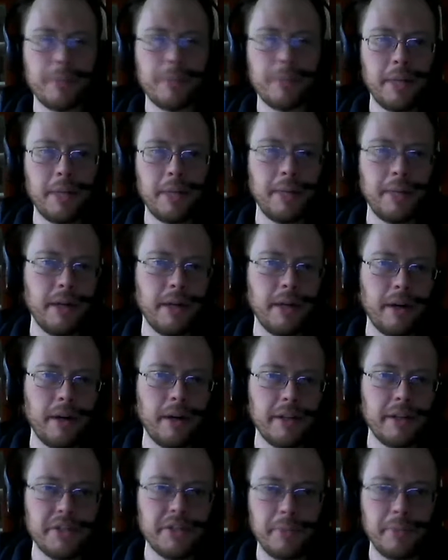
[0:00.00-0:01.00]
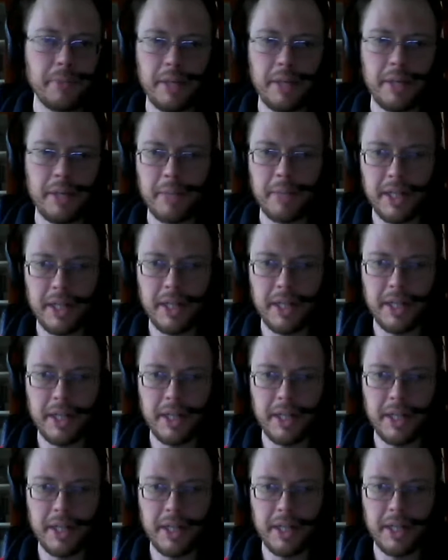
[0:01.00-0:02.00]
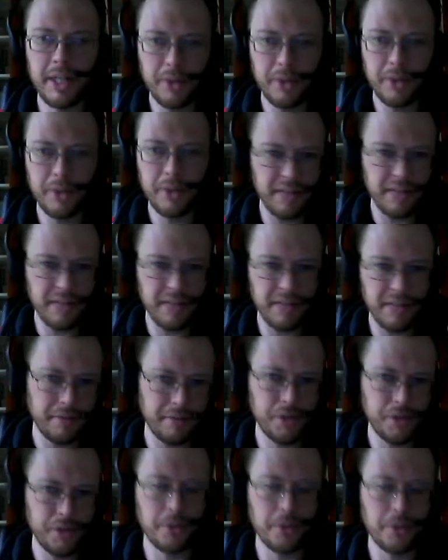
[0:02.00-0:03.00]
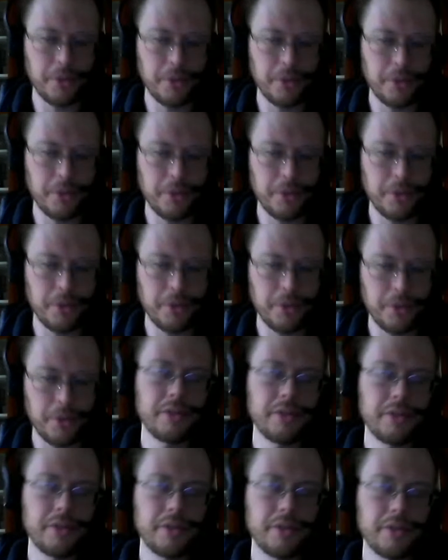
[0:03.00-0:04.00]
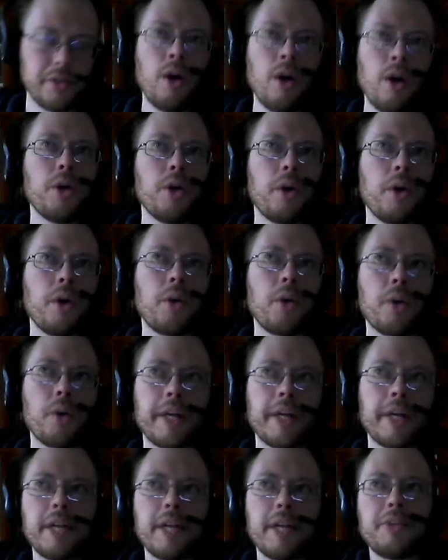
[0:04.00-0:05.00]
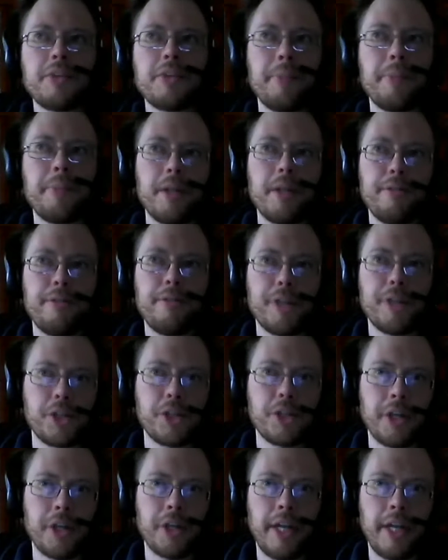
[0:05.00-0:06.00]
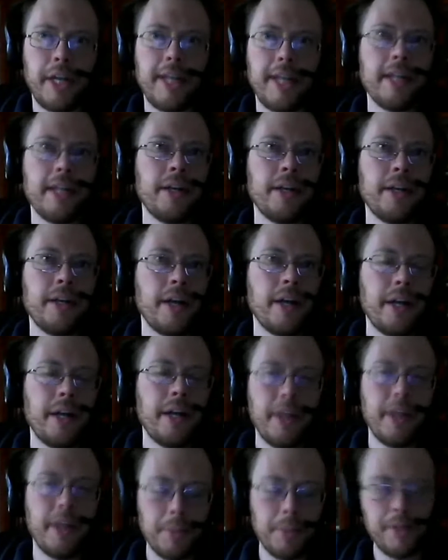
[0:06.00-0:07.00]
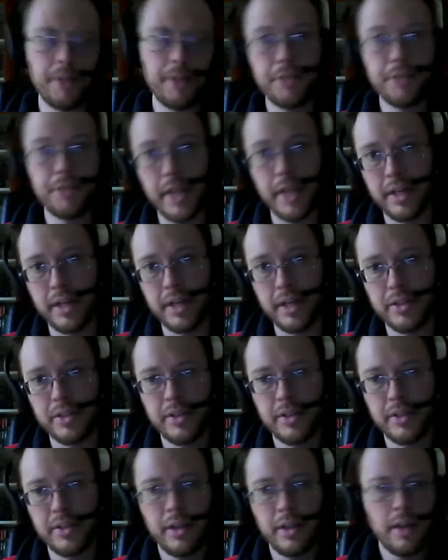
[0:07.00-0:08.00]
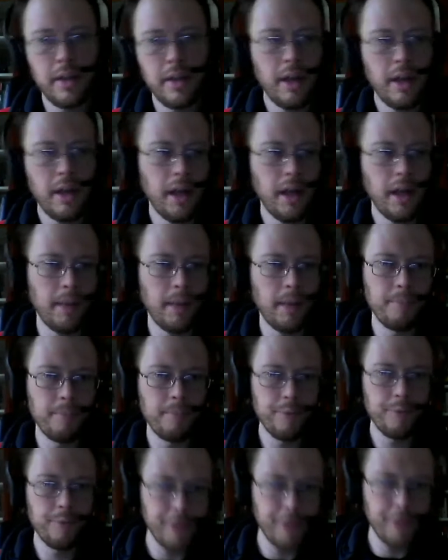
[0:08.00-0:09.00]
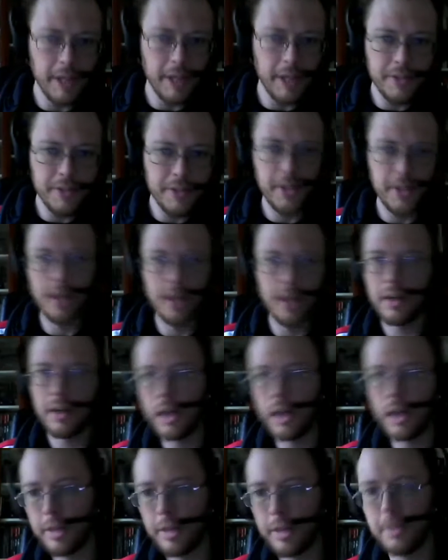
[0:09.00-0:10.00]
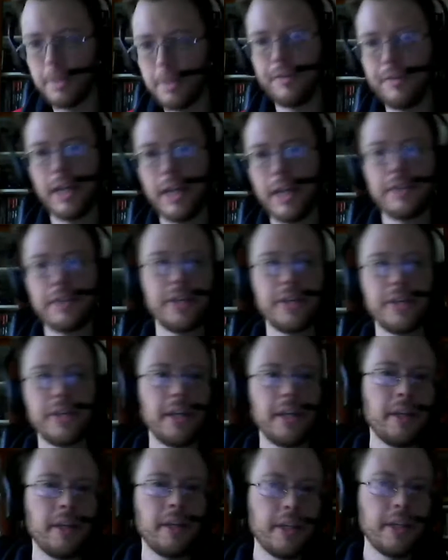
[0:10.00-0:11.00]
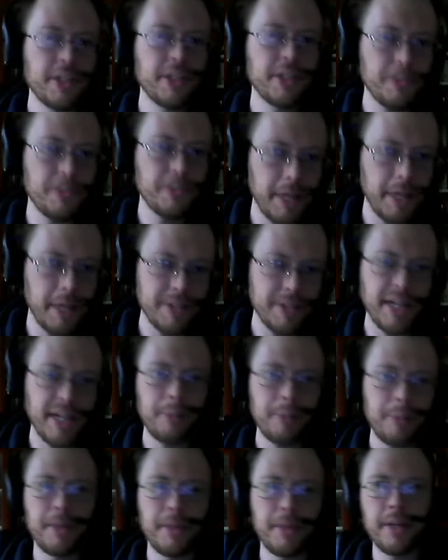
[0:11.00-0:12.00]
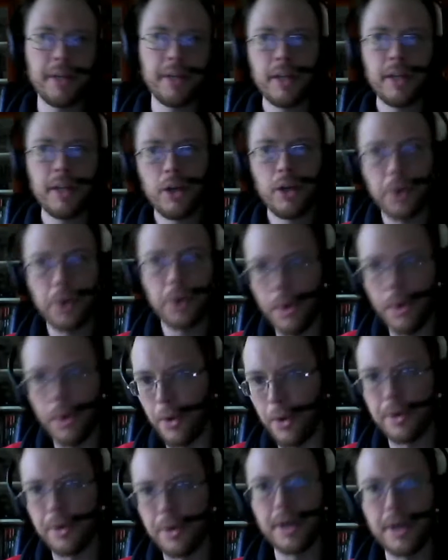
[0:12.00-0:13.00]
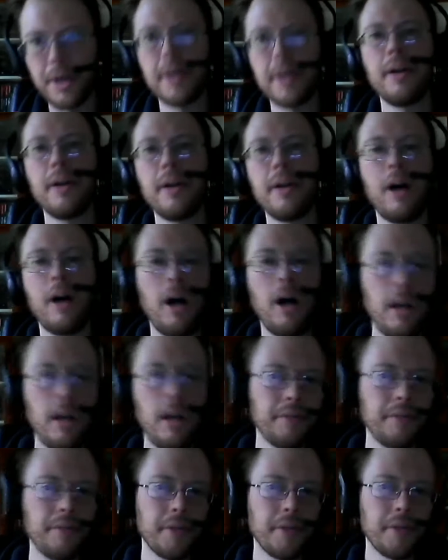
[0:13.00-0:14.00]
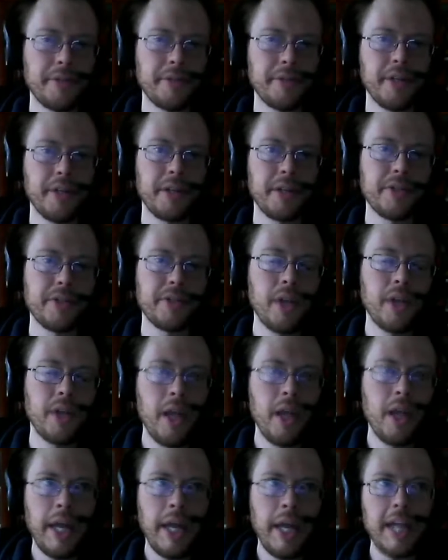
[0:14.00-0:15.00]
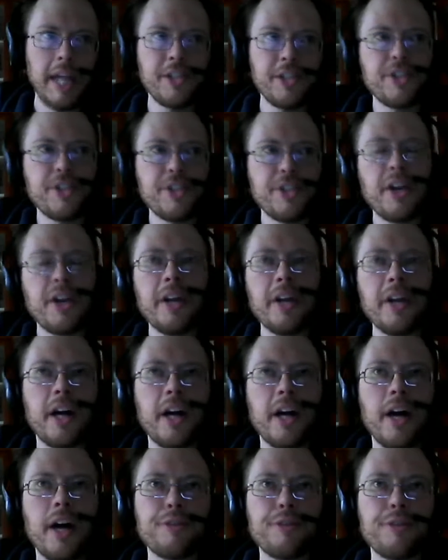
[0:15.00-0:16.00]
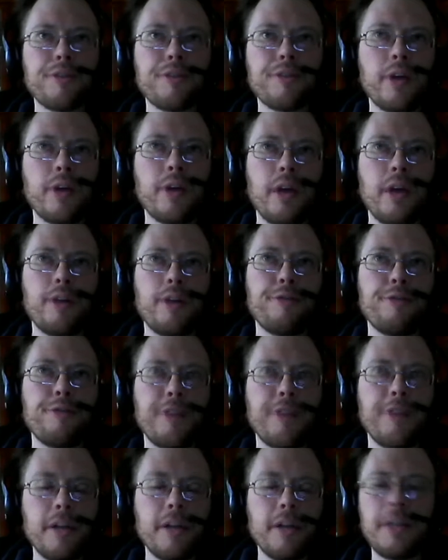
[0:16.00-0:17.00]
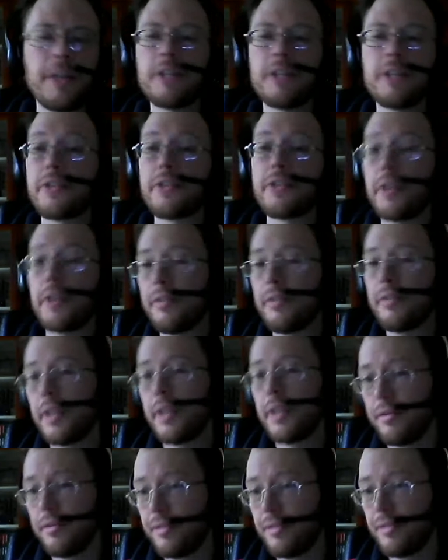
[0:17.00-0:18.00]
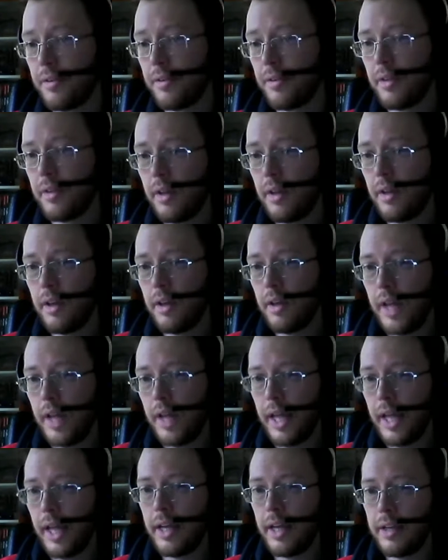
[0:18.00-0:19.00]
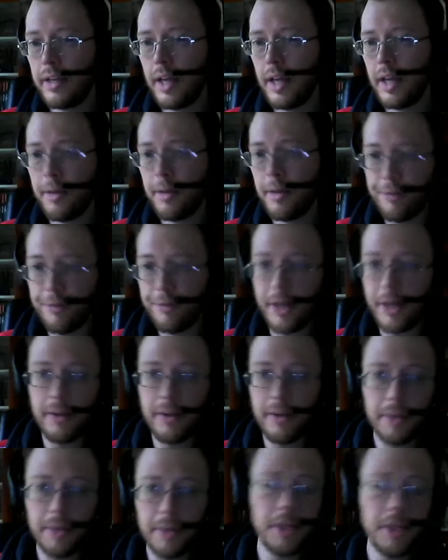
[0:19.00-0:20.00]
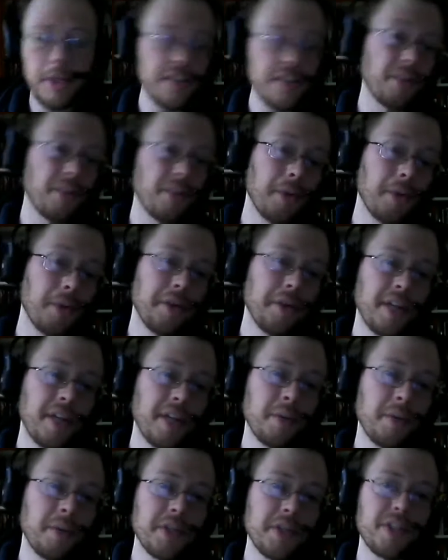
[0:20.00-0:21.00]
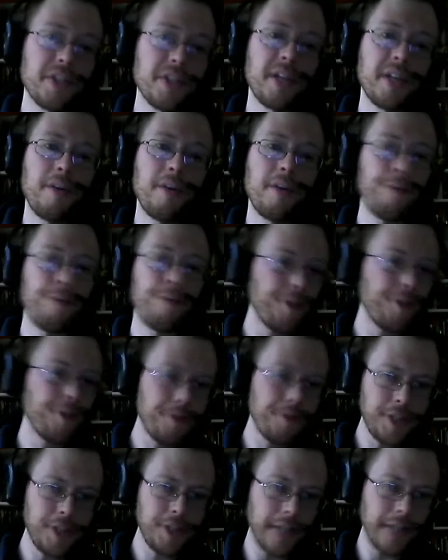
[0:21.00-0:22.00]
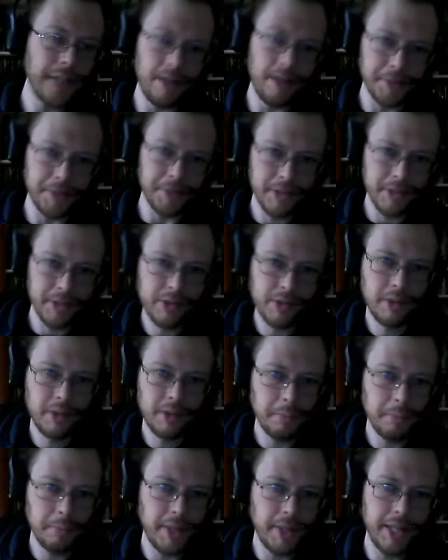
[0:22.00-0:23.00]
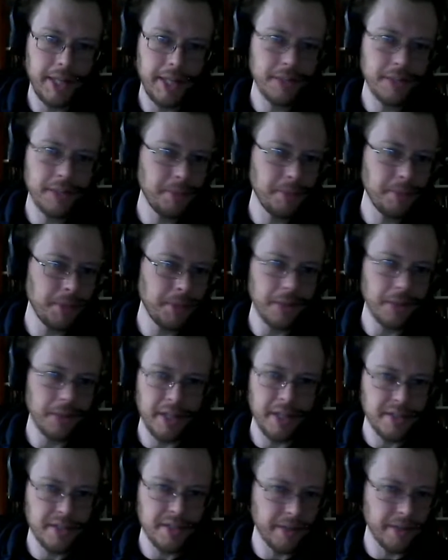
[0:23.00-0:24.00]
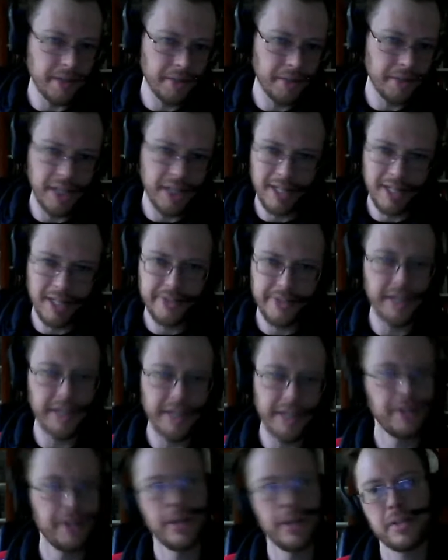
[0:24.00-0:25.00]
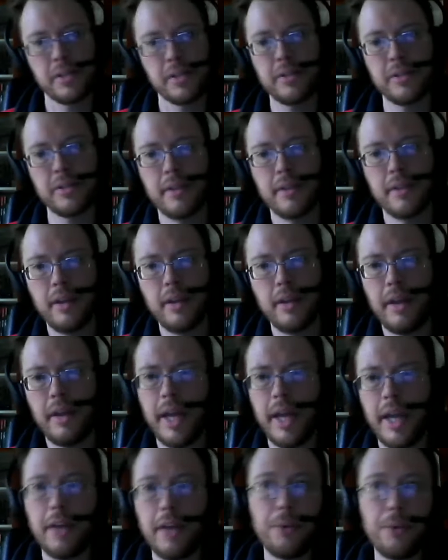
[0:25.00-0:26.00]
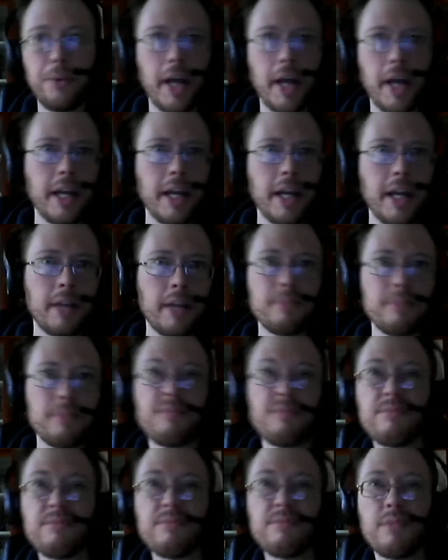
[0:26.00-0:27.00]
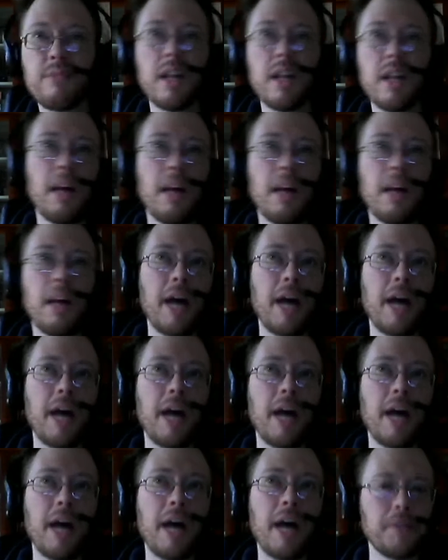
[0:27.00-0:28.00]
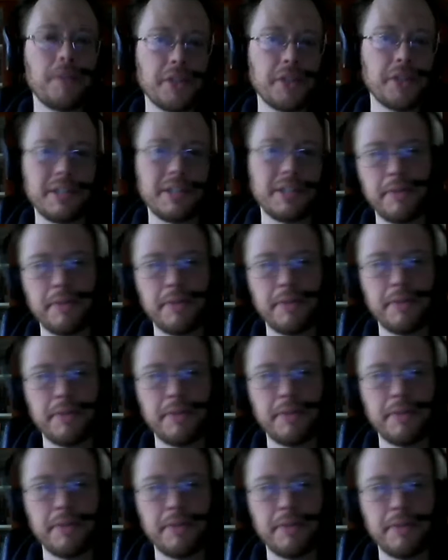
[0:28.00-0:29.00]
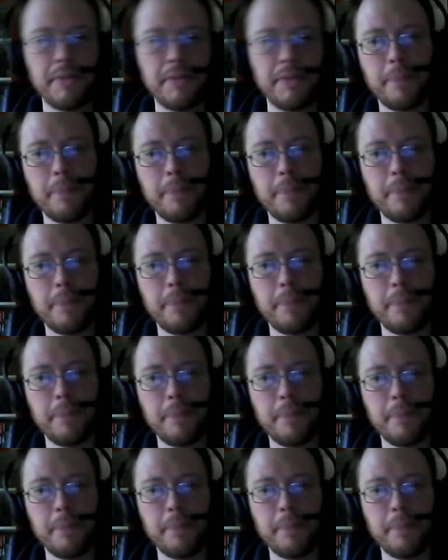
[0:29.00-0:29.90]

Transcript: many artists, many creatives of all different sorts, who are working to build fiction in a number of settings: fantasy, urban fantasy, space opera, horror, all of those things. It started off fairly conservative and fairly reasonable. It was 50 novels planned to be released over the next 10 years. Ed writing about 5 or 6 of them. Now,